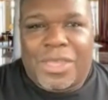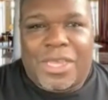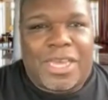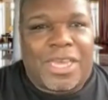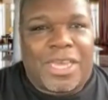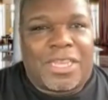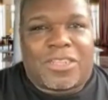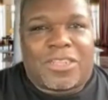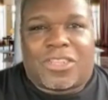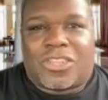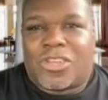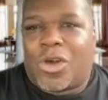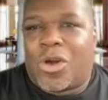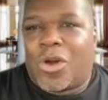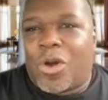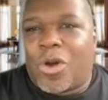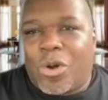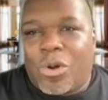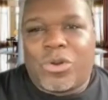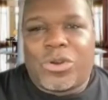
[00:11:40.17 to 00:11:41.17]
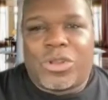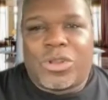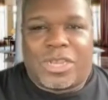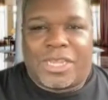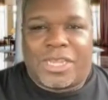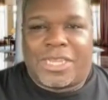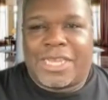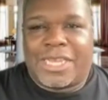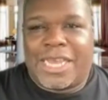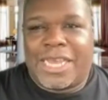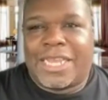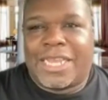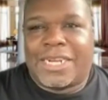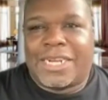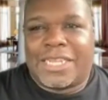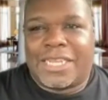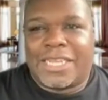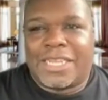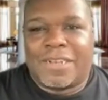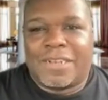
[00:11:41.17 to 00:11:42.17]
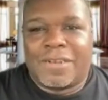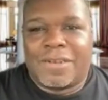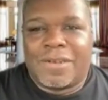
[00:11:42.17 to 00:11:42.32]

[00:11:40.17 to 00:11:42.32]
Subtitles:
It totally ended.